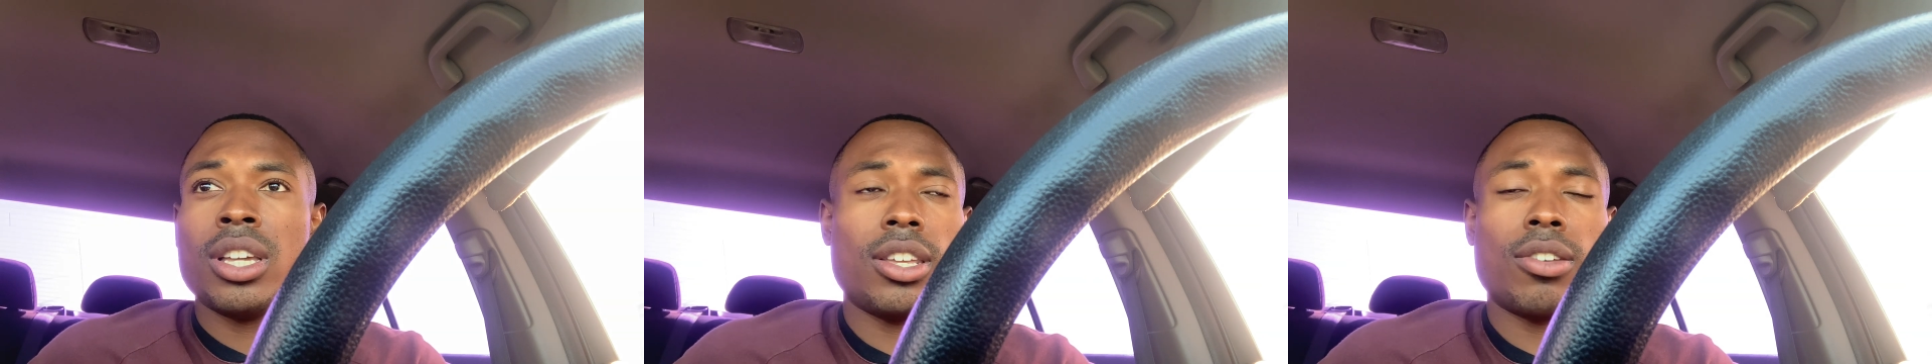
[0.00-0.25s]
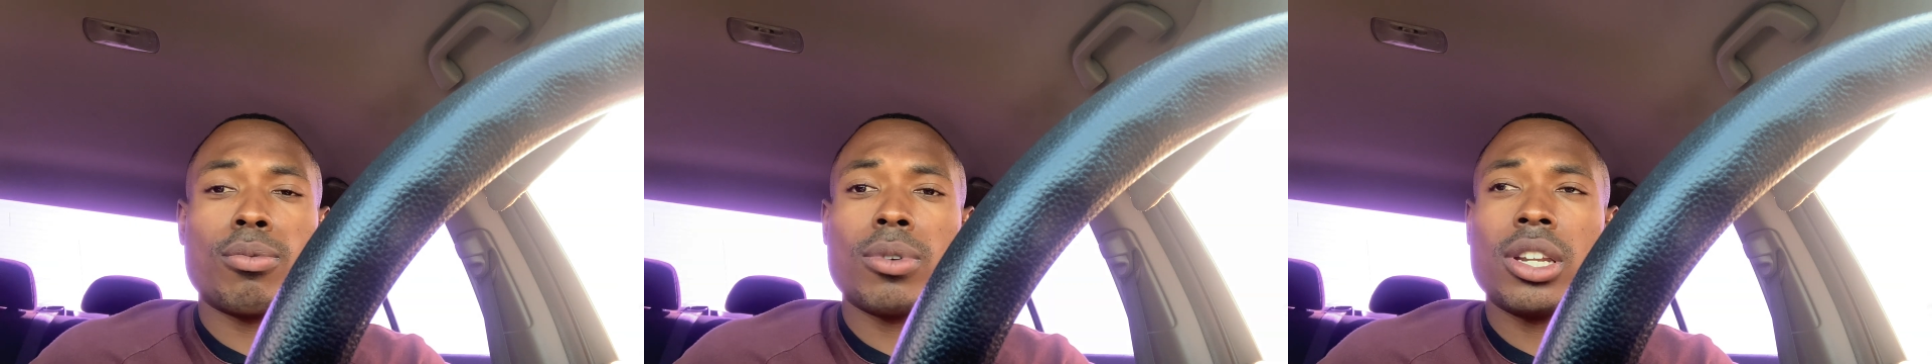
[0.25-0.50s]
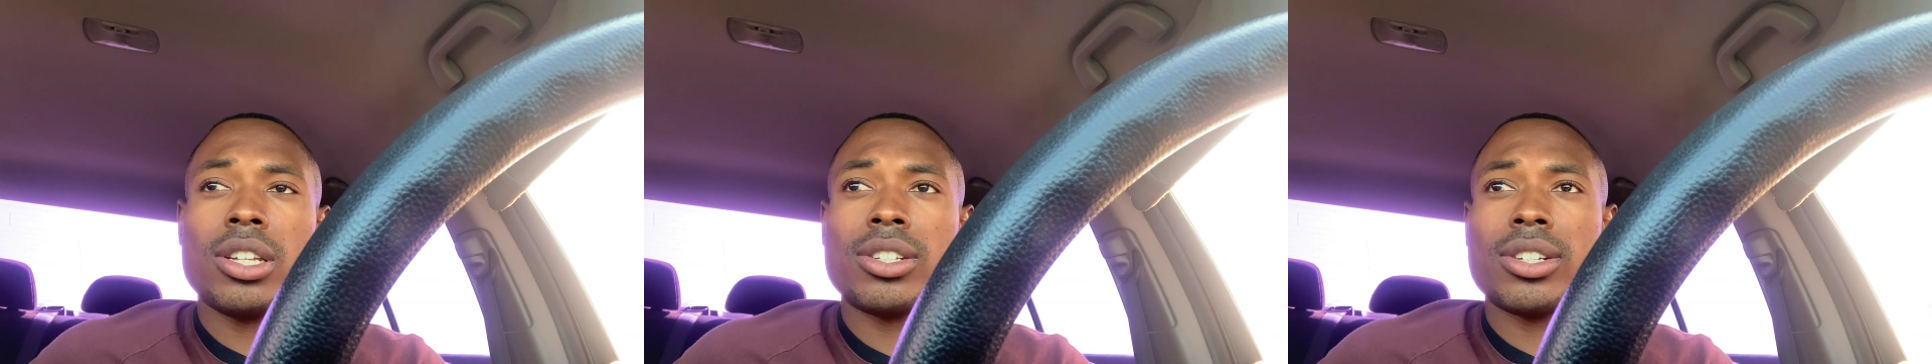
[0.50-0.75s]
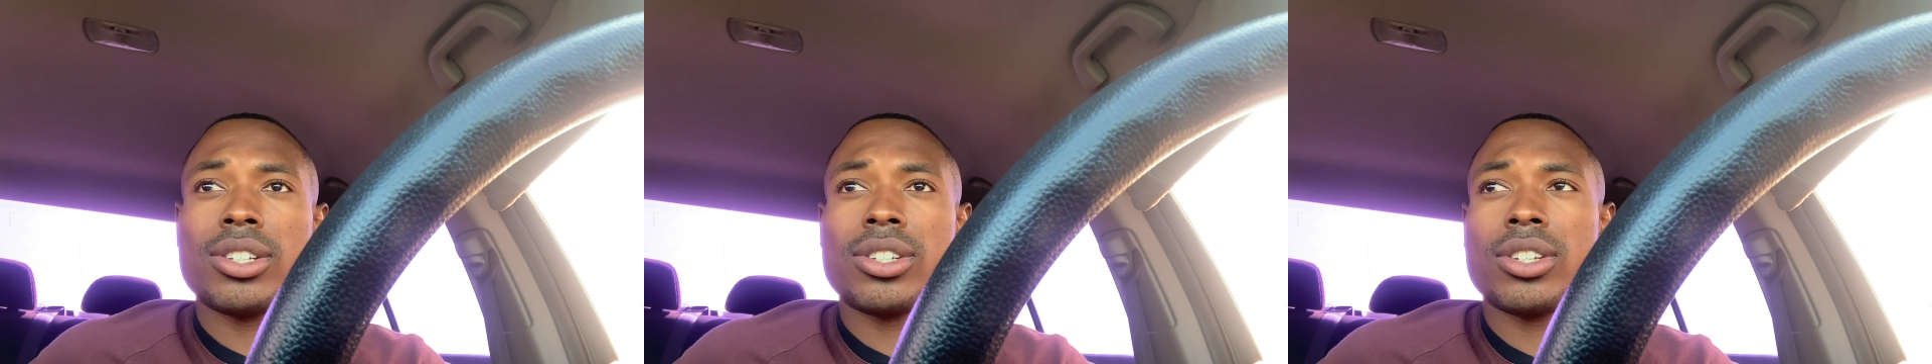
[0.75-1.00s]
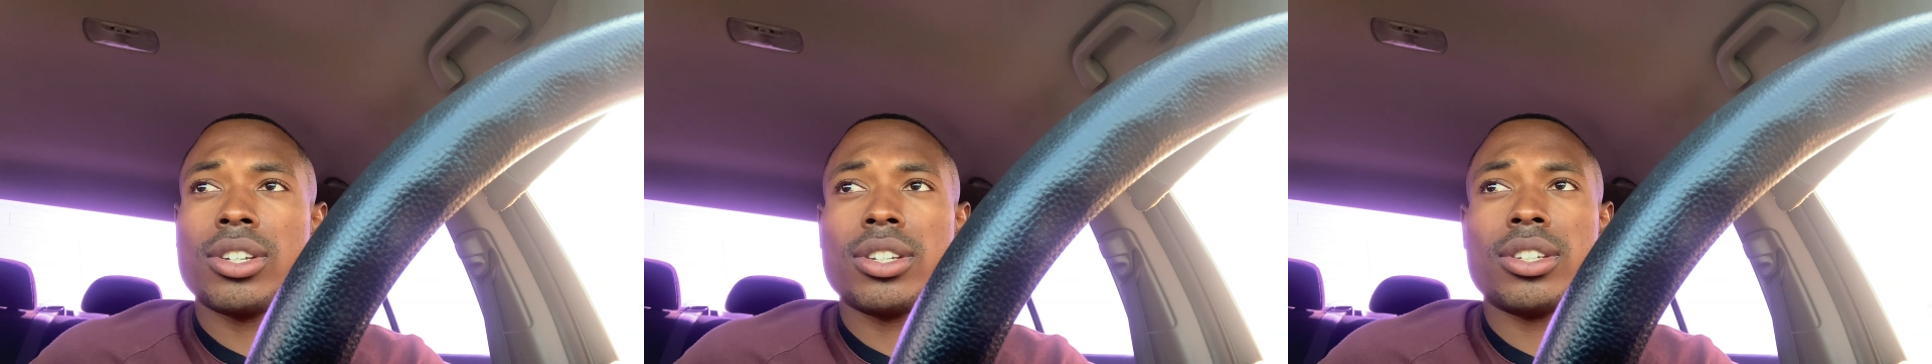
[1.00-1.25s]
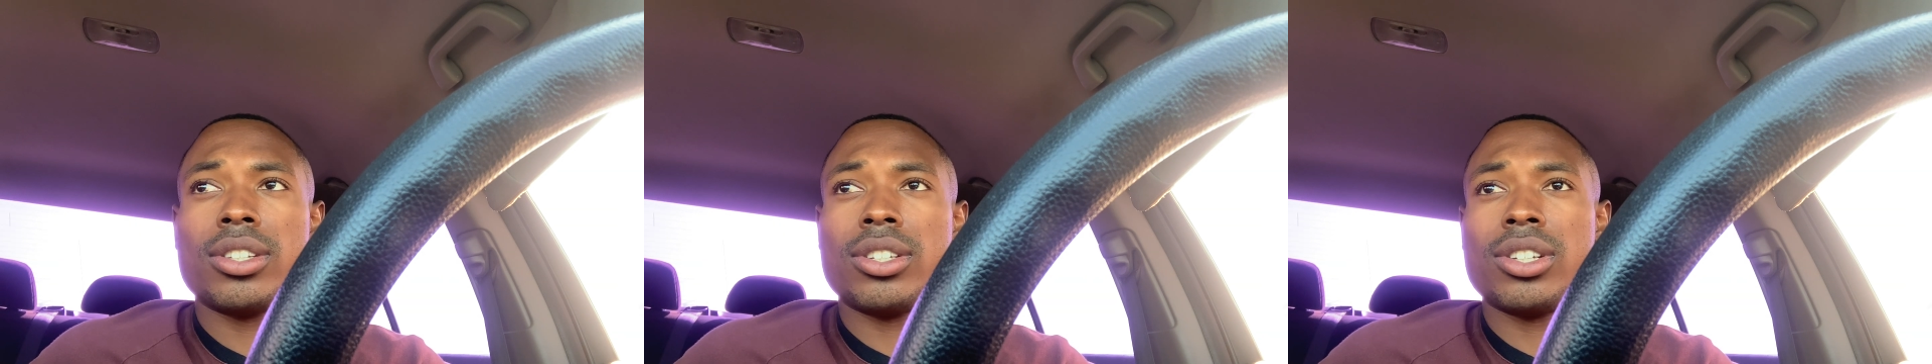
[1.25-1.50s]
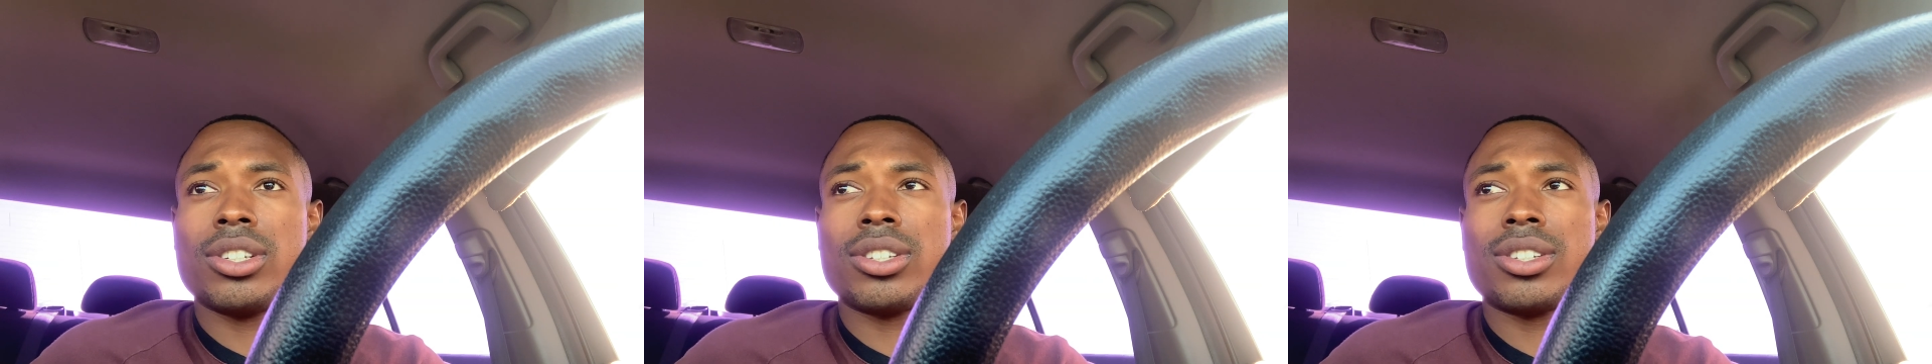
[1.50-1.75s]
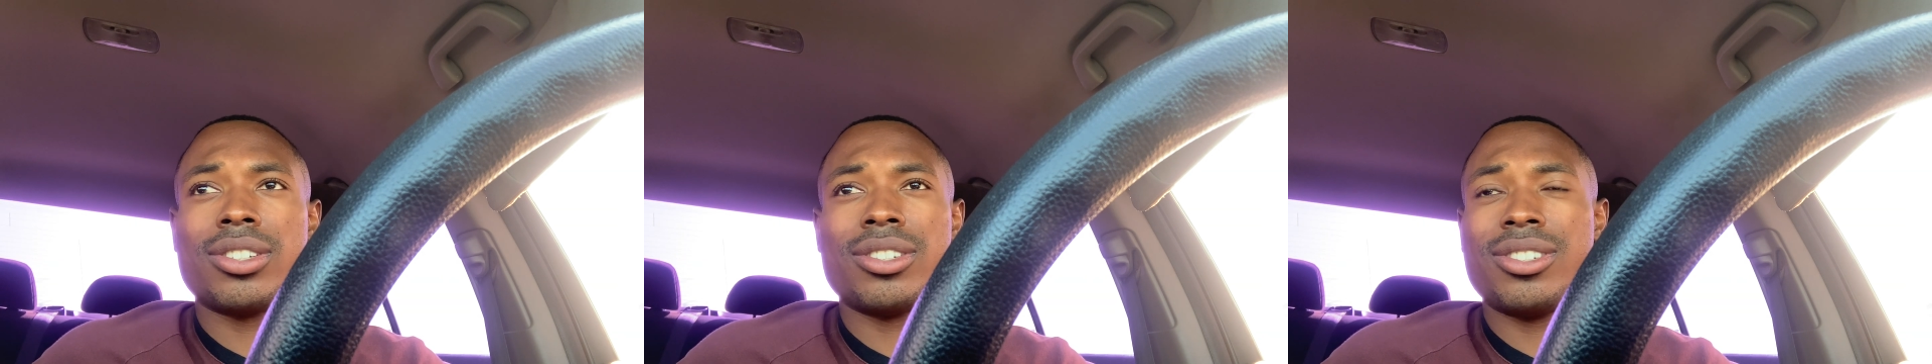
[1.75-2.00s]
and really just
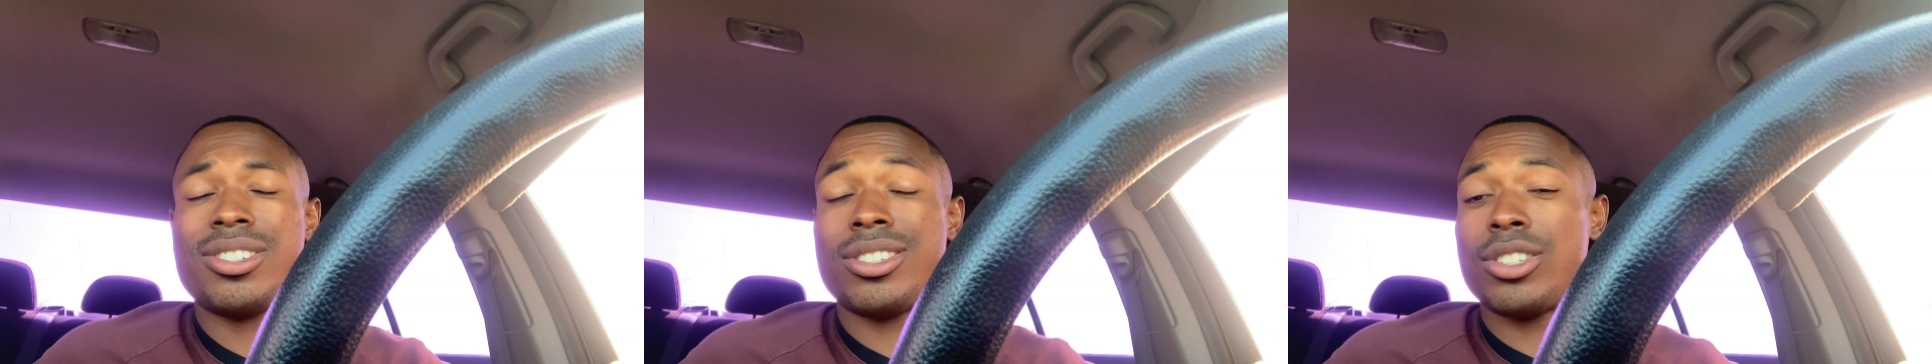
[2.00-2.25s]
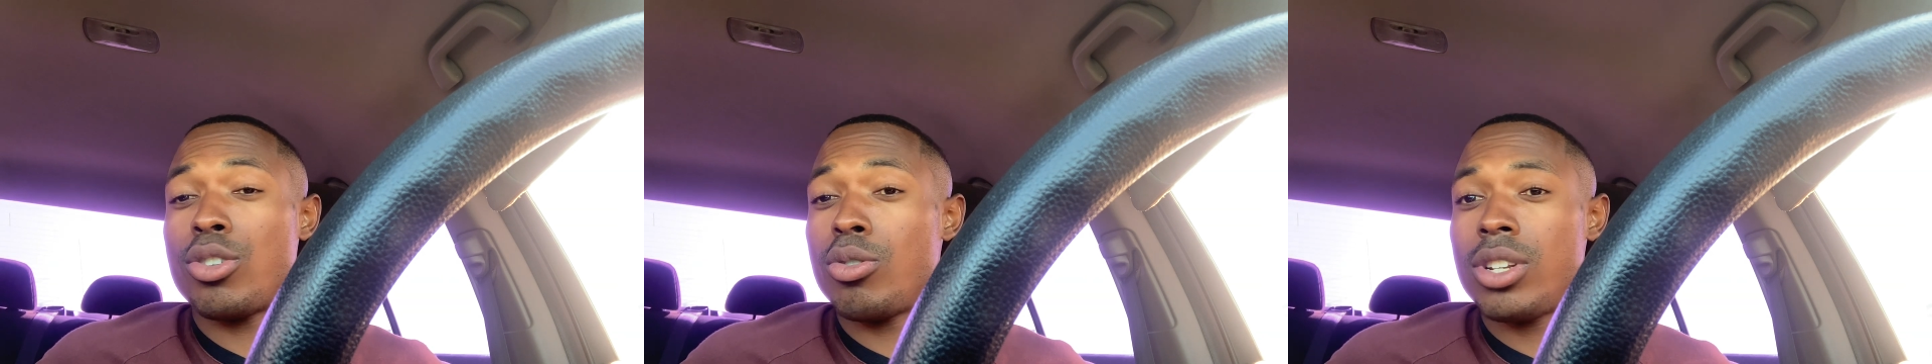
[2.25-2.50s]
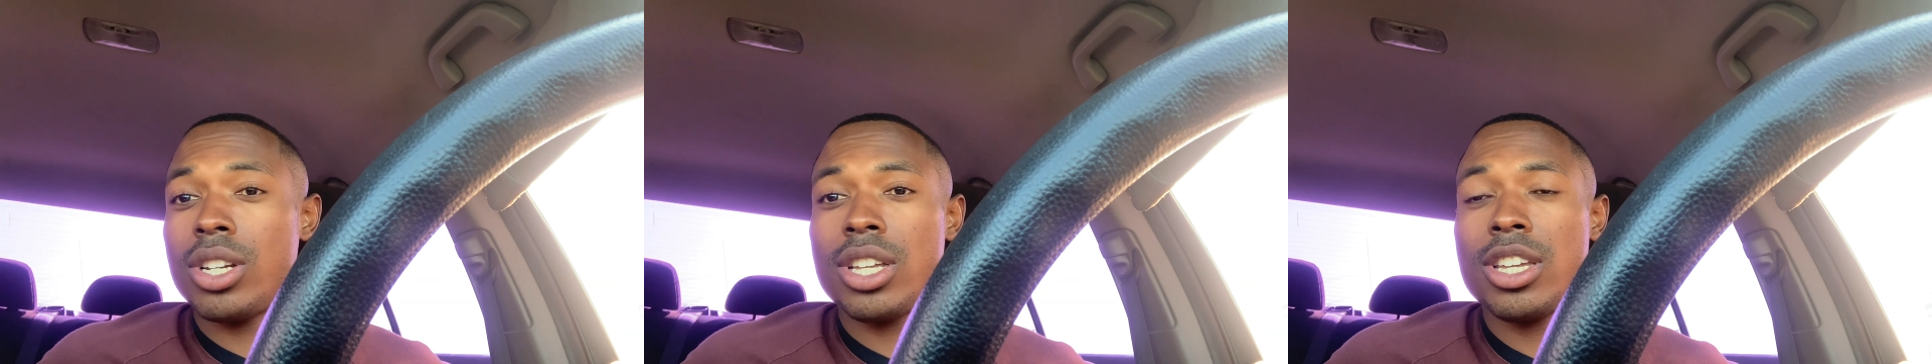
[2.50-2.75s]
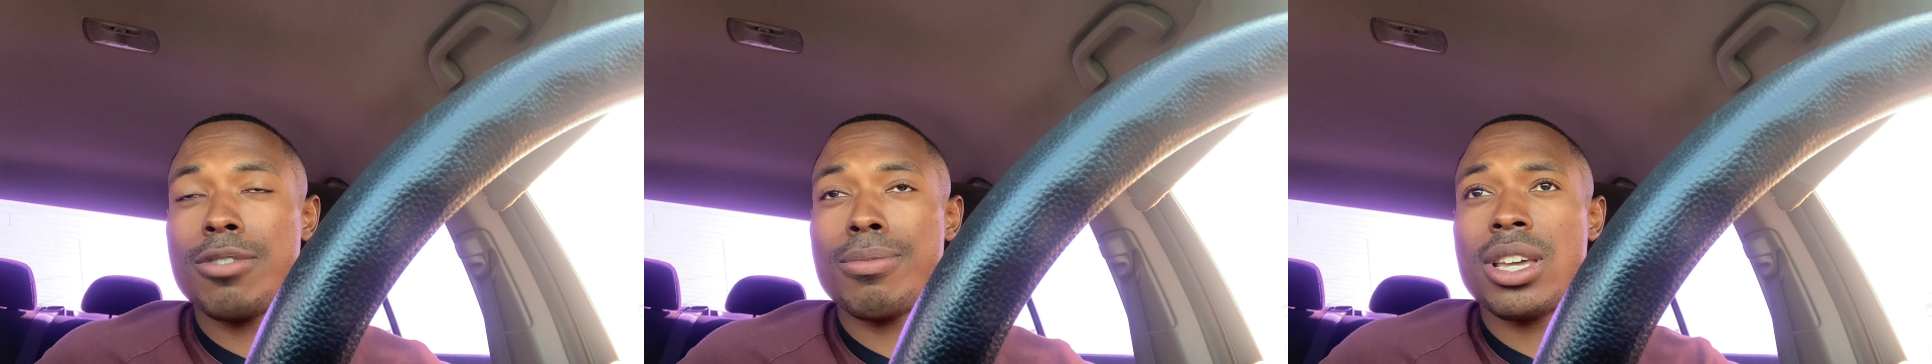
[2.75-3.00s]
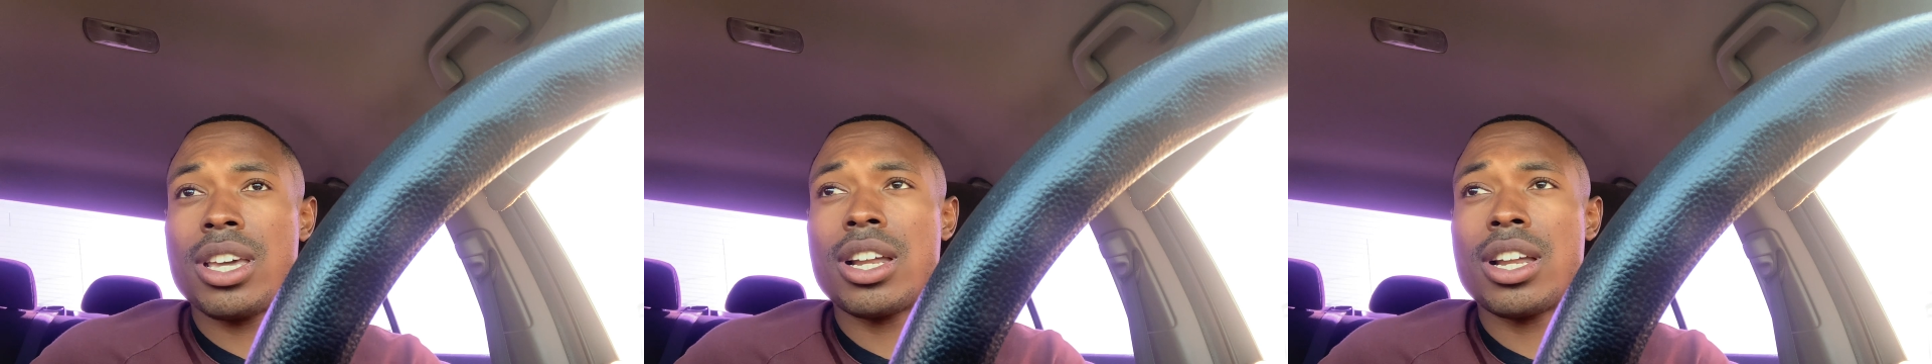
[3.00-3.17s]
just just tuning in, man.